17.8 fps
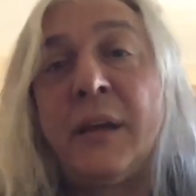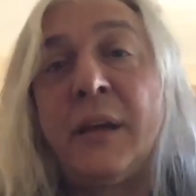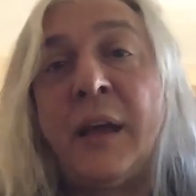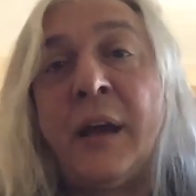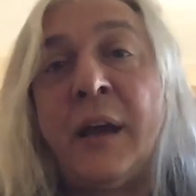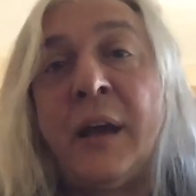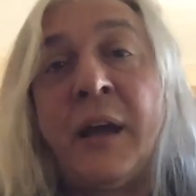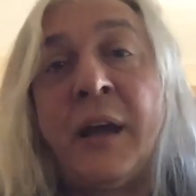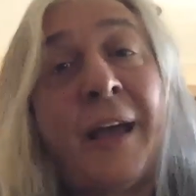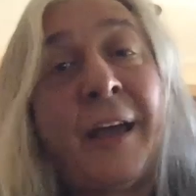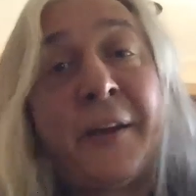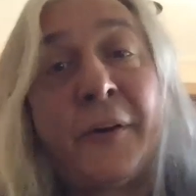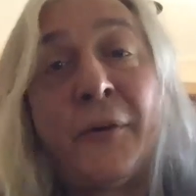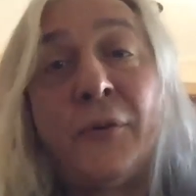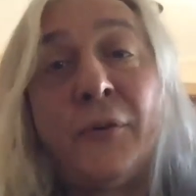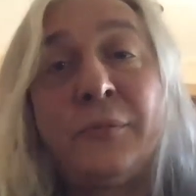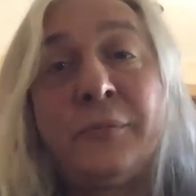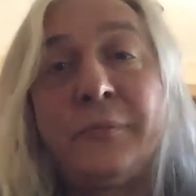uh, at
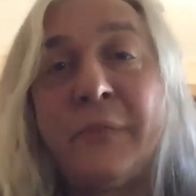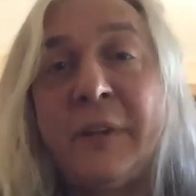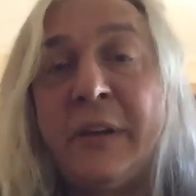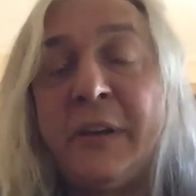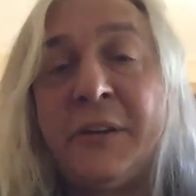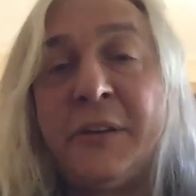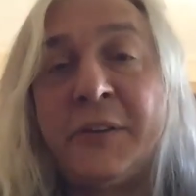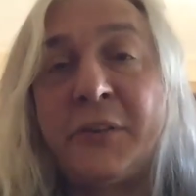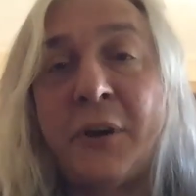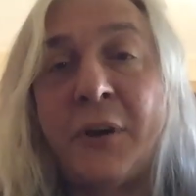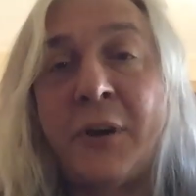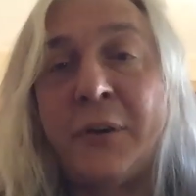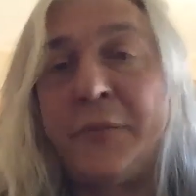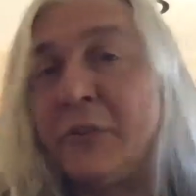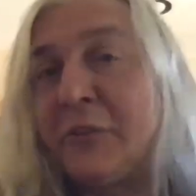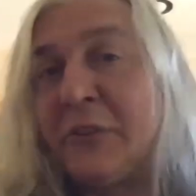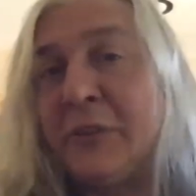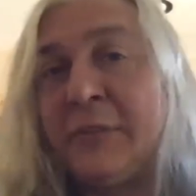home is
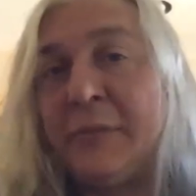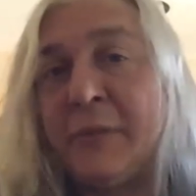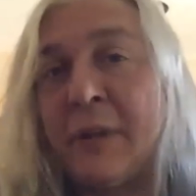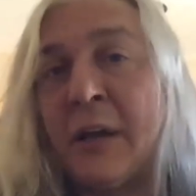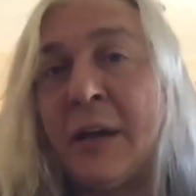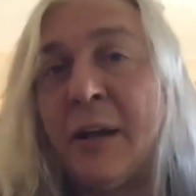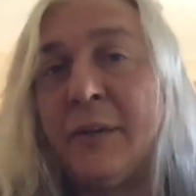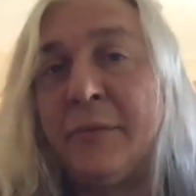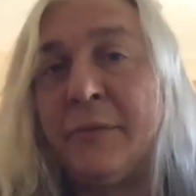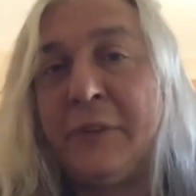obviously uh,